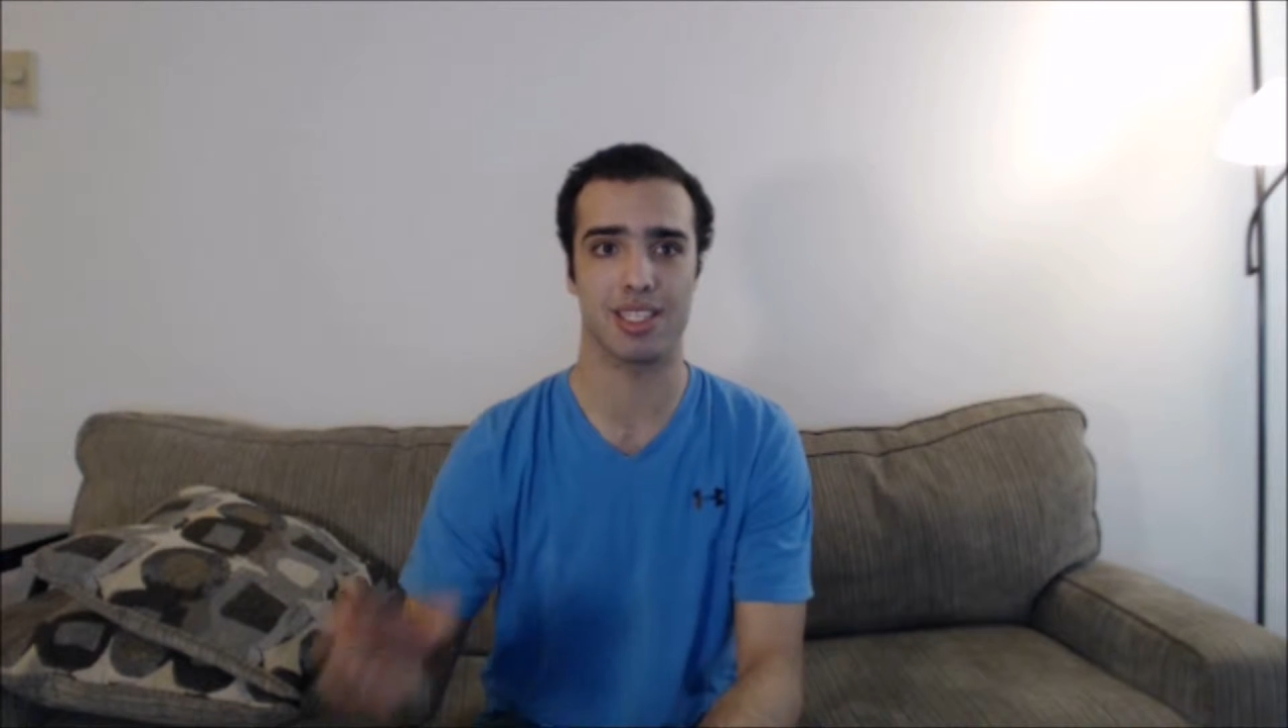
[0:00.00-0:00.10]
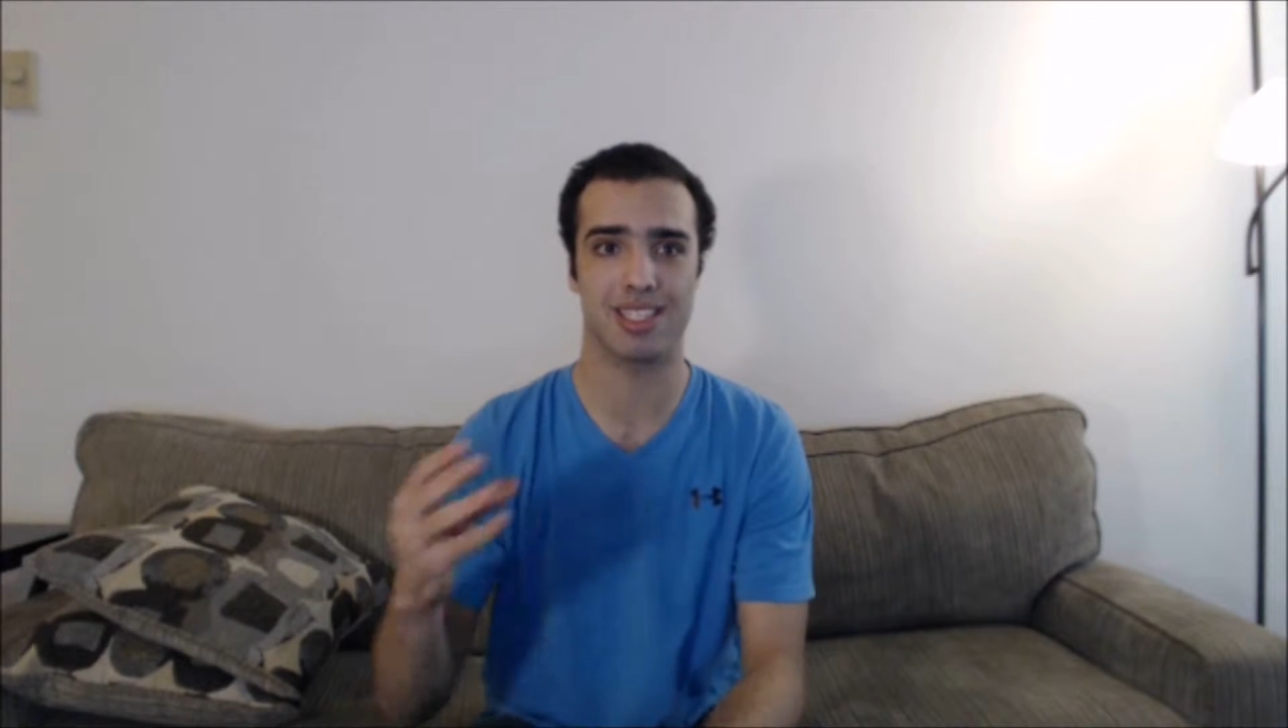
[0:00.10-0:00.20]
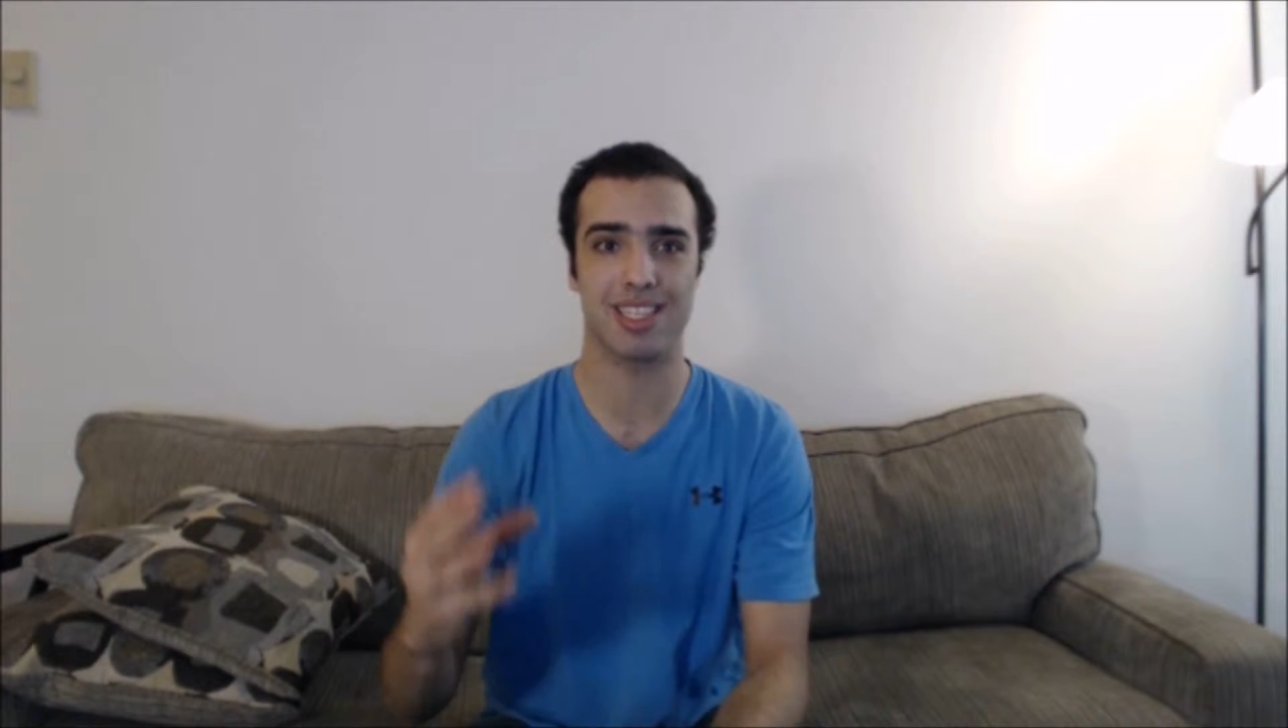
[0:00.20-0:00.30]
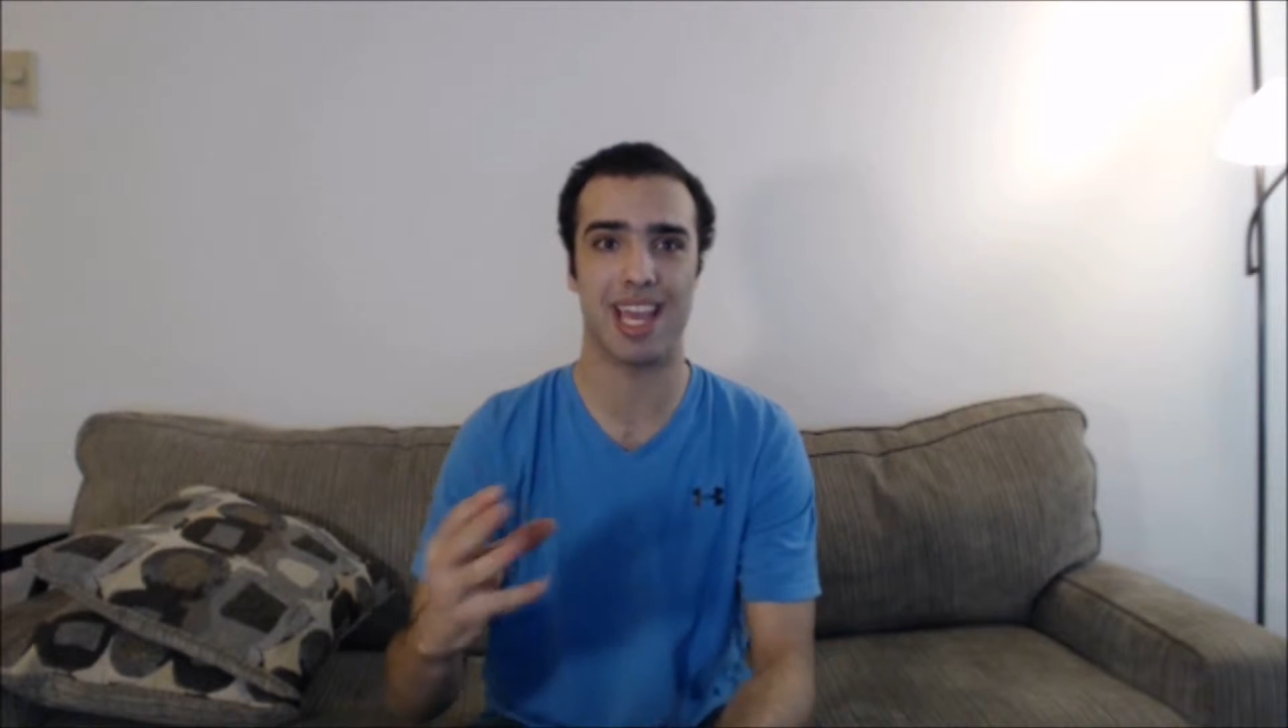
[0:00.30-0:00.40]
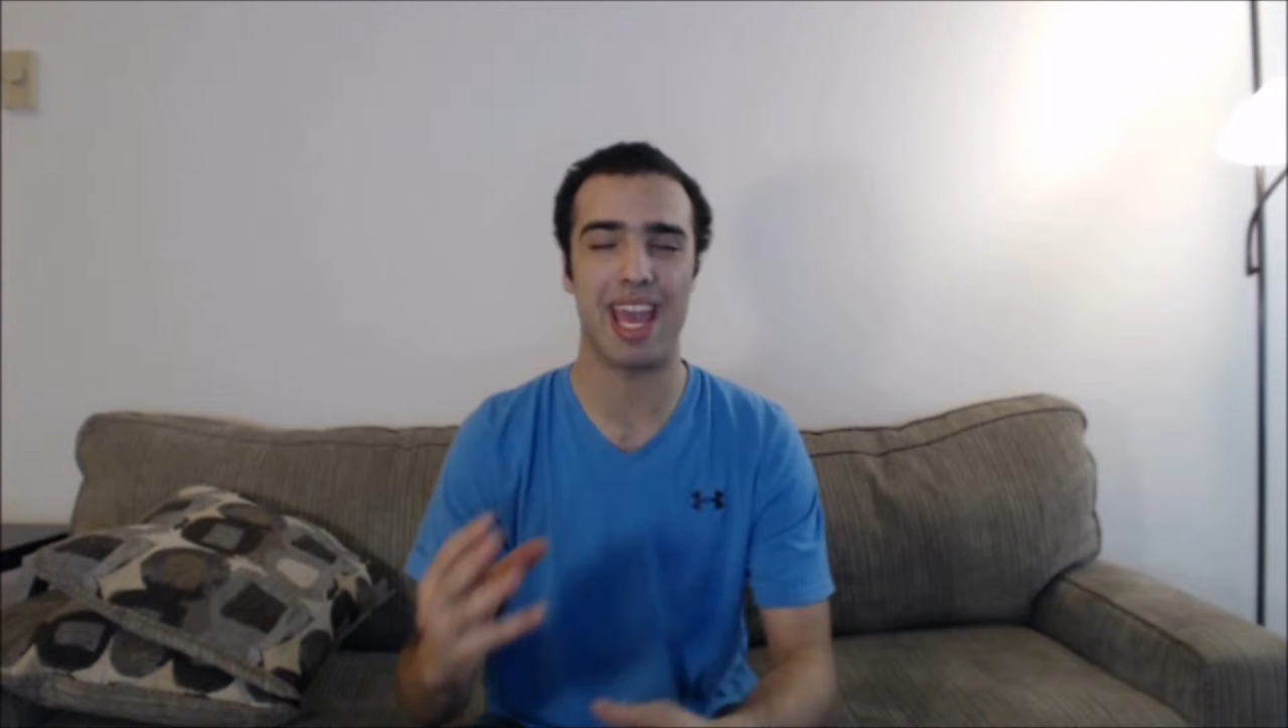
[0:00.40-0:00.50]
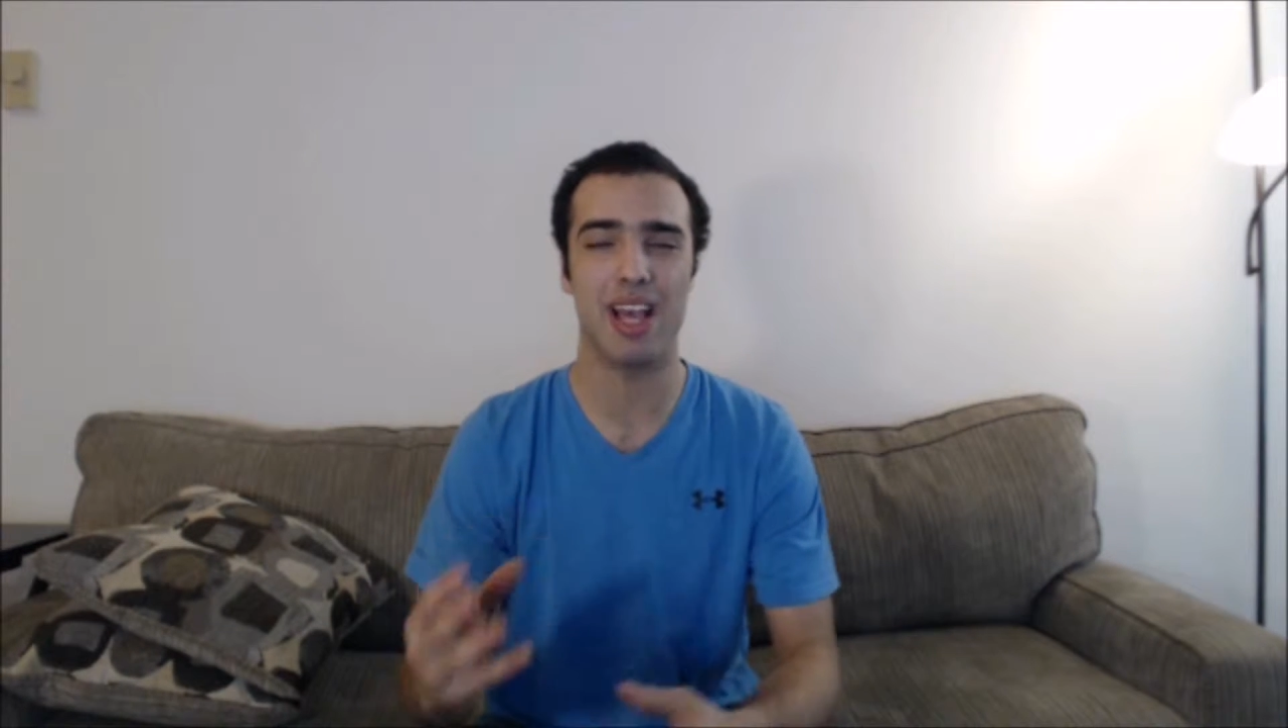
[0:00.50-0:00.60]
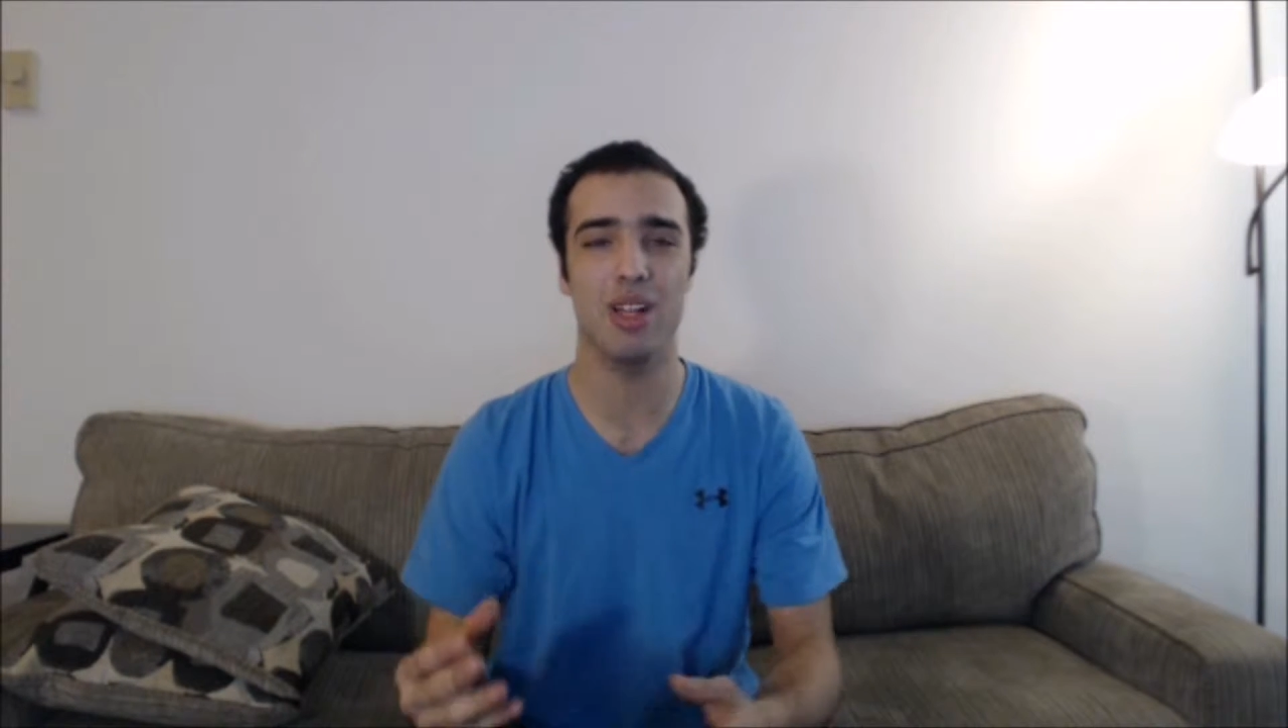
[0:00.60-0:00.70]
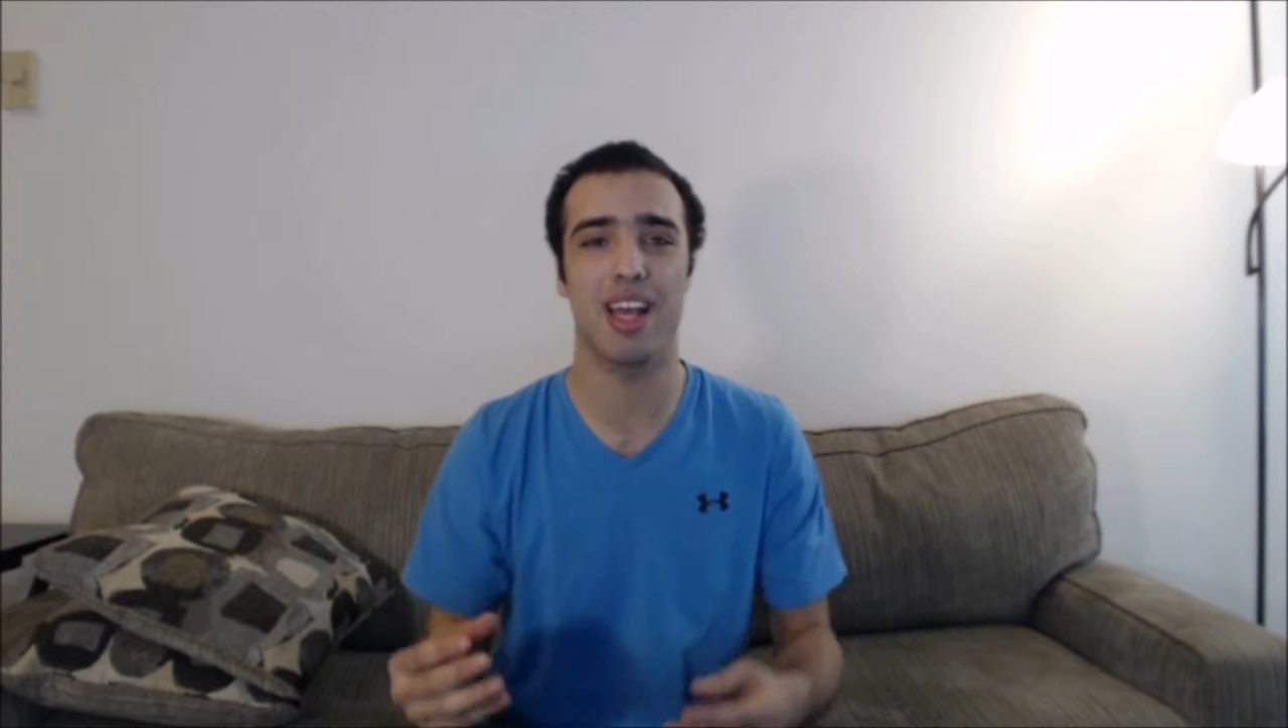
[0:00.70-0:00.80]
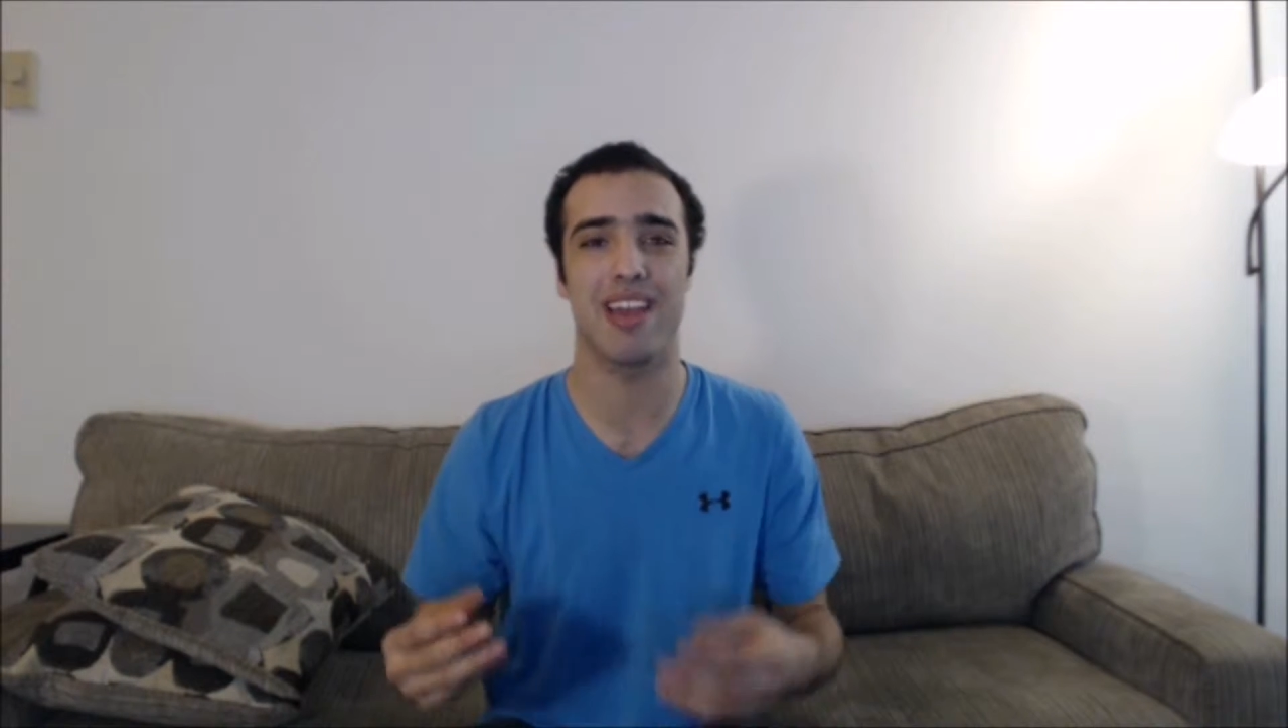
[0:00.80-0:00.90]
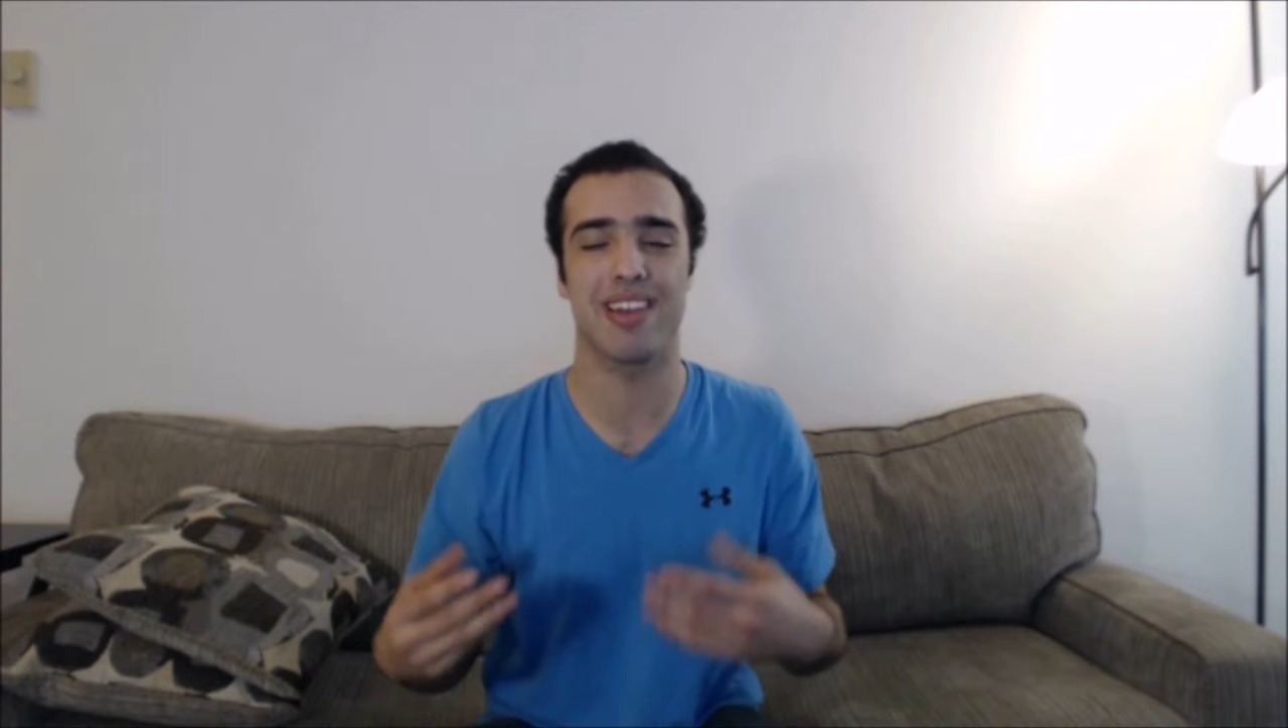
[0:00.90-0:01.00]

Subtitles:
scale